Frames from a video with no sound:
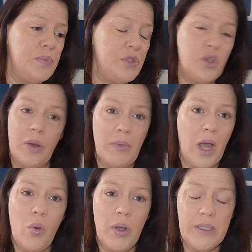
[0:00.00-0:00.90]
So I'm
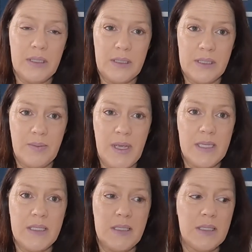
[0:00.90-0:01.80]
not going to
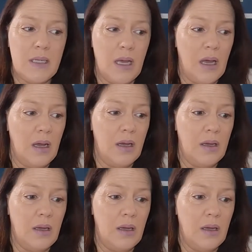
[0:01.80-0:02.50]
dismiss, uh,